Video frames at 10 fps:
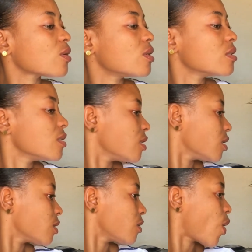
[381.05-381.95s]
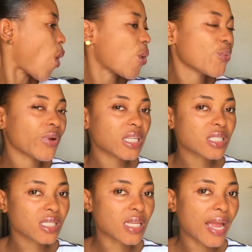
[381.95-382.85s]
on the orange
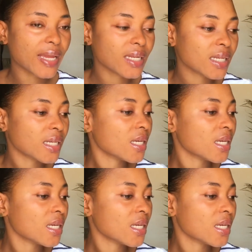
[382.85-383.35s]
side,